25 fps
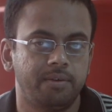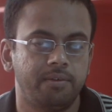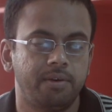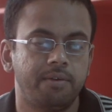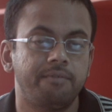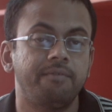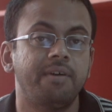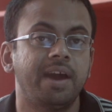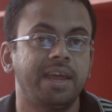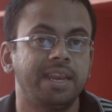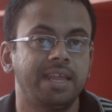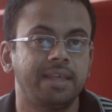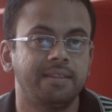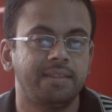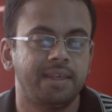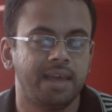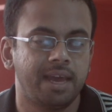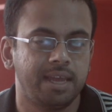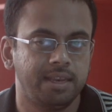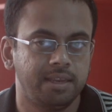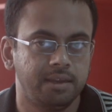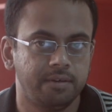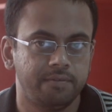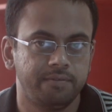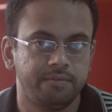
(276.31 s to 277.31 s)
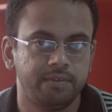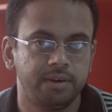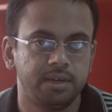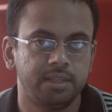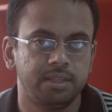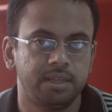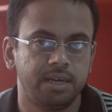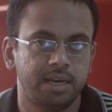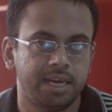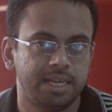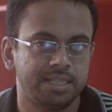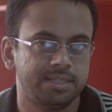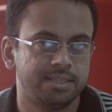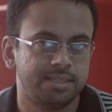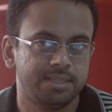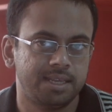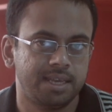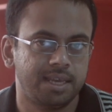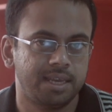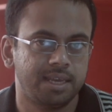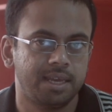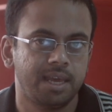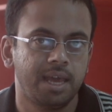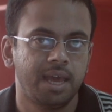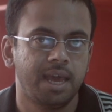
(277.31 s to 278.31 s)
refining the idea further and
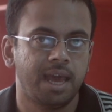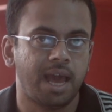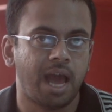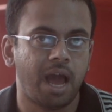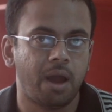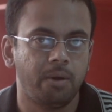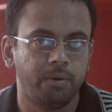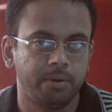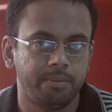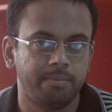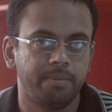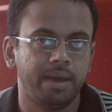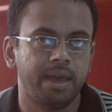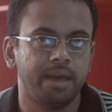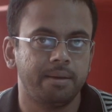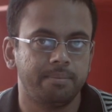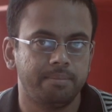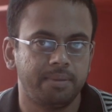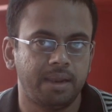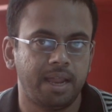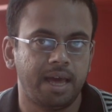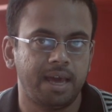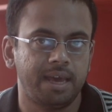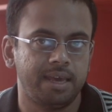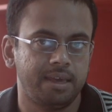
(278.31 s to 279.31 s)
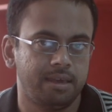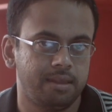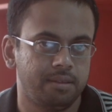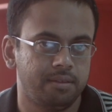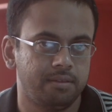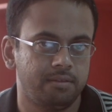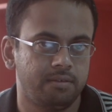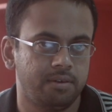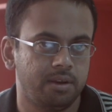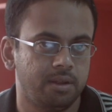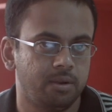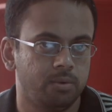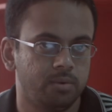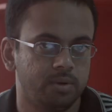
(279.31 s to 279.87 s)
seeing how it may apply in the real